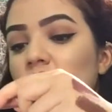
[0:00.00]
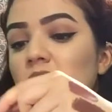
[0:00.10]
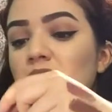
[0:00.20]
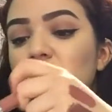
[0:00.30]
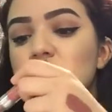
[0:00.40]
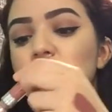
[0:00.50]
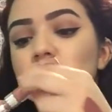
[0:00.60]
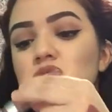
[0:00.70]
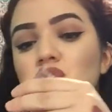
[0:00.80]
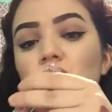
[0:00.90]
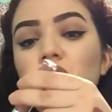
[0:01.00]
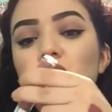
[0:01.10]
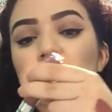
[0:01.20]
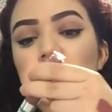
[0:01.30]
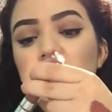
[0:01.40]
And this one's so cute.
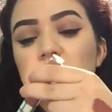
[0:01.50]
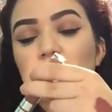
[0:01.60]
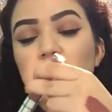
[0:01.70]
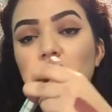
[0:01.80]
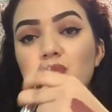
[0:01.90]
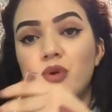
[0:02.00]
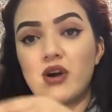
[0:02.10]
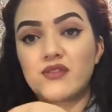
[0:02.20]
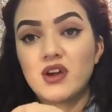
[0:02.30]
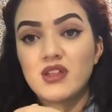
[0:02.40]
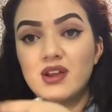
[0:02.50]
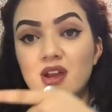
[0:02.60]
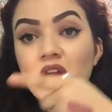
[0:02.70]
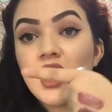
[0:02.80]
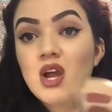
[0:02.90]
It's like the typical mauve color,
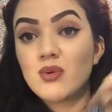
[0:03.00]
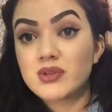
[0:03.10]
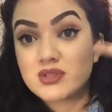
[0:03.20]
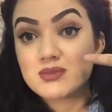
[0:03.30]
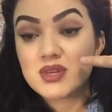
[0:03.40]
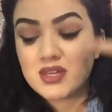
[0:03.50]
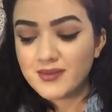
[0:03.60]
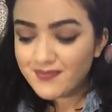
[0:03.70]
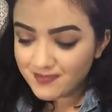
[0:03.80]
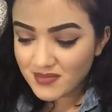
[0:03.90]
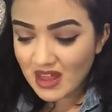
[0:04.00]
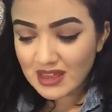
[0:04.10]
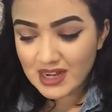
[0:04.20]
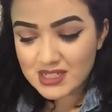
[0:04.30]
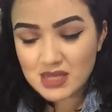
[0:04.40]
which is me, like
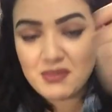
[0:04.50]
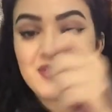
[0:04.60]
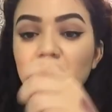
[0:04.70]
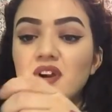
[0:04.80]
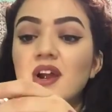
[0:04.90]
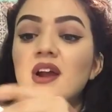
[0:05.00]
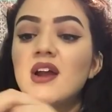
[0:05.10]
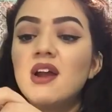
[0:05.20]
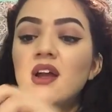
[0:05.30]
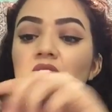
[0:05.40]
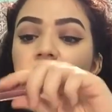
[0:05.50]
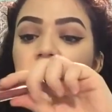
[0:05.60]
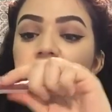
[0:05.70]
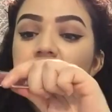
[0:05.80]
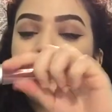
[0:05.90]
I said before.
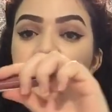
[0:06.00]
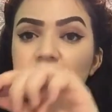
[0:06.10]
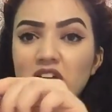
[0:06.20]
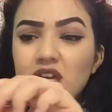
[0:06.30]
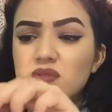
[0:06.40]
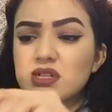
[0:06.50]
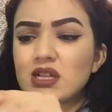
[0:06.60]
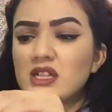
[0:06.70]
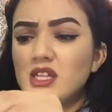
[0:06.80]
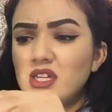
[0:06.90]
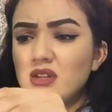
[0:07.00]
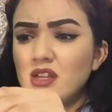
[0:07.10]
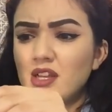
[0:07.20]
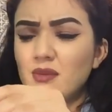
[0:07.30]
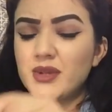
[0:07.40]
And Teeny Tiny was a
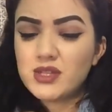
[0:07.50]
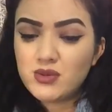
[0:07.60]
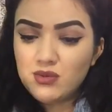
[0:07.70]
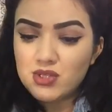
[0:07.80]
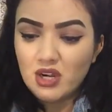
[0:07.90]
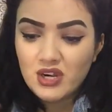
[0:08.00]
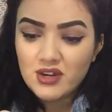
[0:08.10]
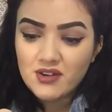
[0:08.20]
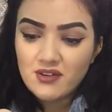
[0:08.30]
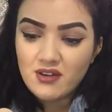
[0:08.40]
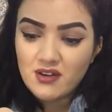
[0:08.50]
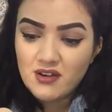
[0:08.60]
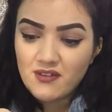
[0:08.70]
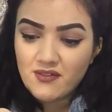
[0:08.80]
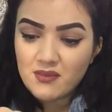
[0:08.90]
little bit too dark
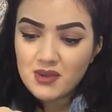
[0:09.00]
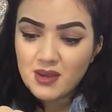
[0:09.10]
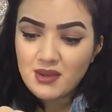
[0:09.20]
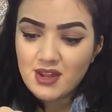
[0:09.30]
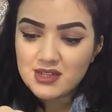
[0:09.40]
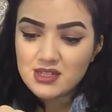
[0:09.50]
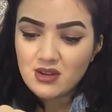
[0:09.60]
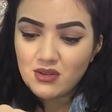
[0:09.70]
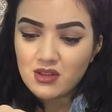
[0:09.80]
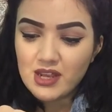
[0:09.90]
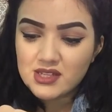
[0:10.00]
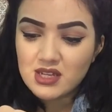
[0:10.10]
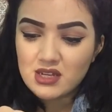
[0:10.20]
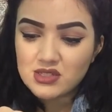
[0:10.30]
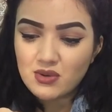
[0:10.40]
for me. I mean, I still liked
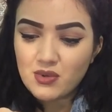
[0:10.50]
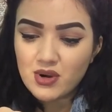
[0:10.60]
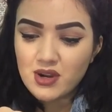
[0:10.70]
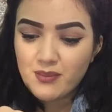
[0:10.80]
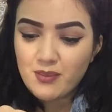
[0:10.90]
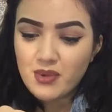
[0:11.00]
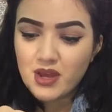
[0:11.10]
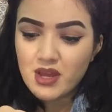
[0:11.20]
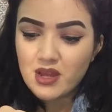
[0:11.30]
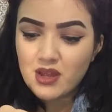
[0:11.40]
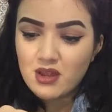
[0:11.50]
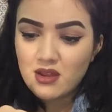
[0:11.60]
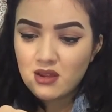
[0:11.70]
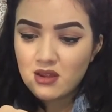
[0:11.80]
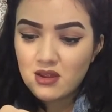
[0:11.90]
it. I still wore it, but
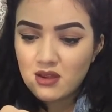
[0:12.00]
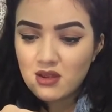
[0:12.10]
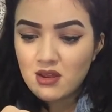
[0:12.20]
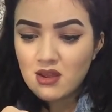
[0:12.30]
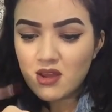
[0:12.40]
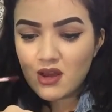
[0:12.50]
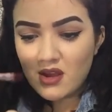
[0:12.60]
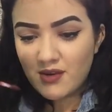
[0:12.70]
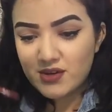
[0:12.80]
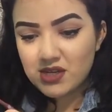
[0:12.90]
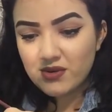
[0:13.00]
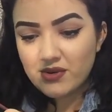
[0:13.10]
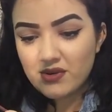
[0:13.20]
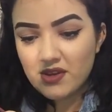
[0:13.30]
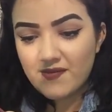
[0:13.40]
I wish I would
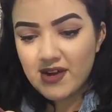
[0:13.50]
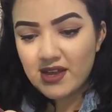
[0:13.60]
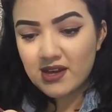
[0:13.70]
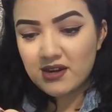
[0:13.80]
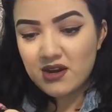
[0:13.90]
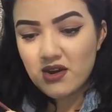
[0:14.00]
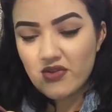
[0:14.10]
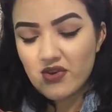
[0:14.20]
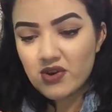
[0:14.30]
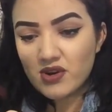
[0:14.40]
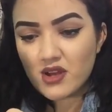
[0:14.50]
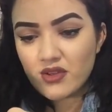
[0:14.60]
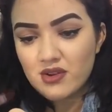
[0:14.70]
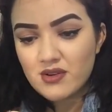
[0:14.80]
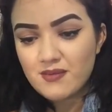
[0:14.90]
have got like another
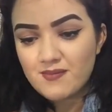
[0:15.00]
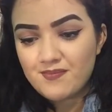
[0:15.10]
color.